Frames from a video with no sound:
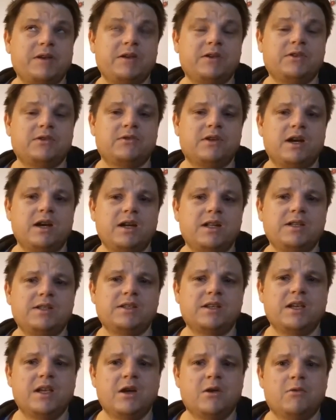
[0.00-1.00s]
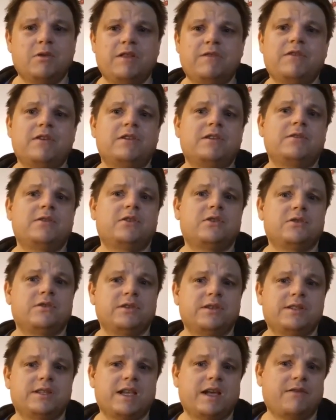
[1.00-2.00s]
Israelis? They've got no
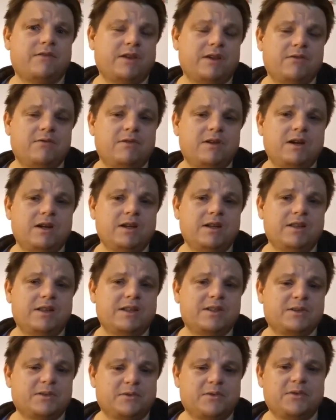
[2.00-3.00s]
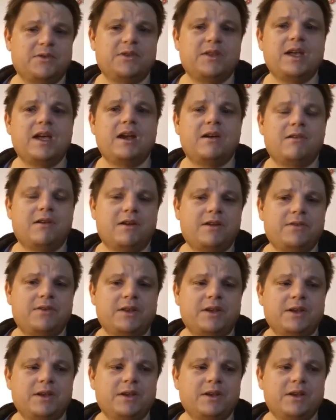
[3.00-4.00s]
choice, have they, really? They're sort of there,
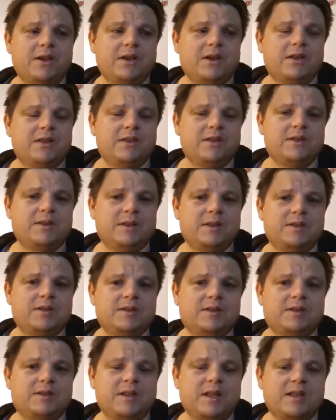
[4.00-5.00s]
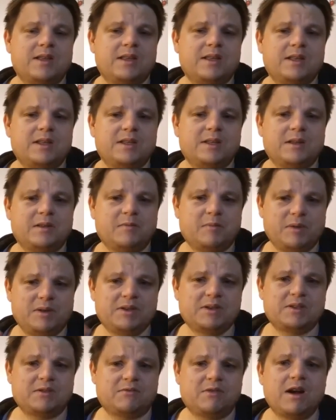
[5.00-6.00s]
aren't they? They've
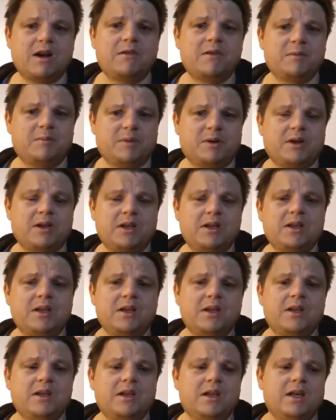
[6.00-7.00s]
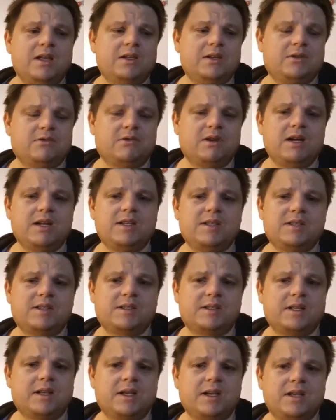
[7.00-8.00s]
been surrounded by an Israeli
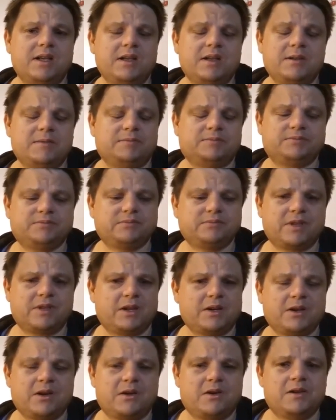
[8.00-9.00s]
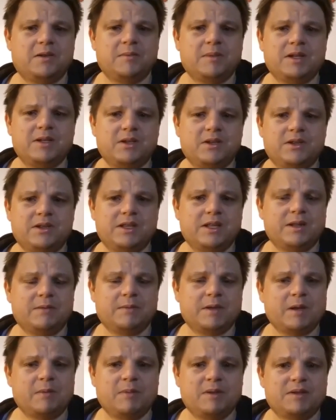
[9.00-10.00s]
state. I can't imagine
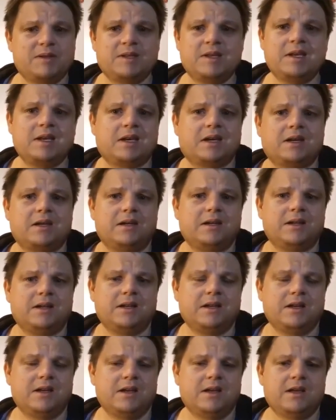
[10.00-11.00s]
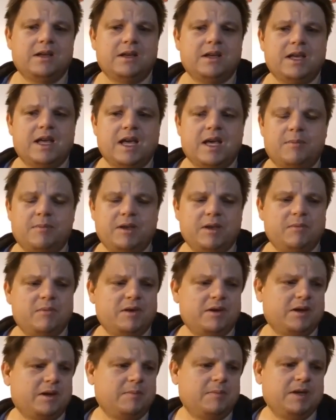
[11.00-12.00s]
that they're particularly happy,
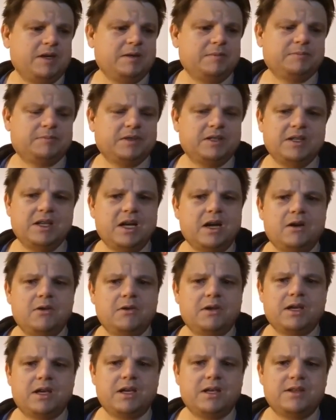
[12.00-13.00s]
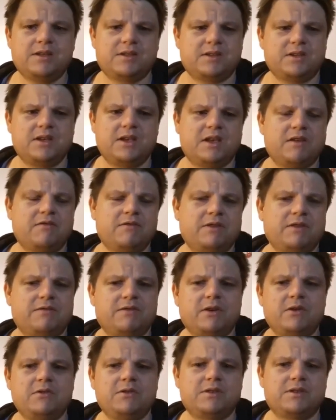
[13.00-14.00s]
but I mean, yeah, okay, so you're giving the
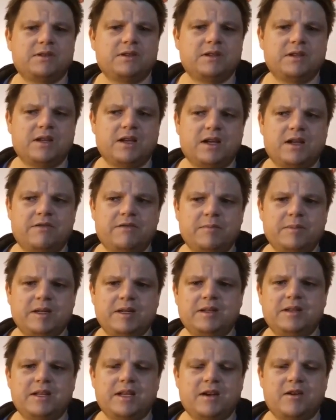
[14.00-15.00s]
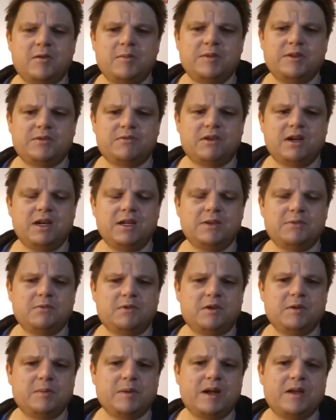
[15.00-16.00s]
vote to 500,000 Arab Israelis.
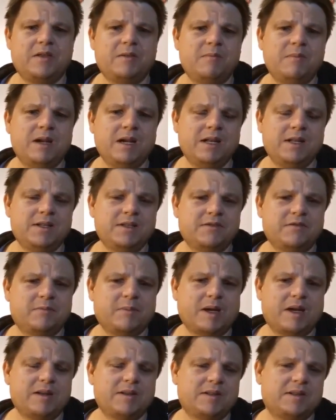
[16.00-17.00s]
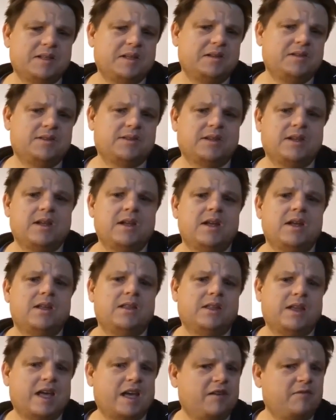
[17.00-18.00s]
What about the millions of Palestinians
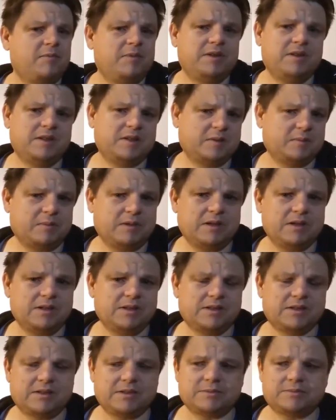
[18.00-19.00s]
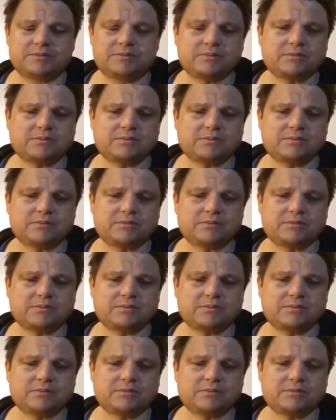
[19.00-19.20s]
that have been displaced?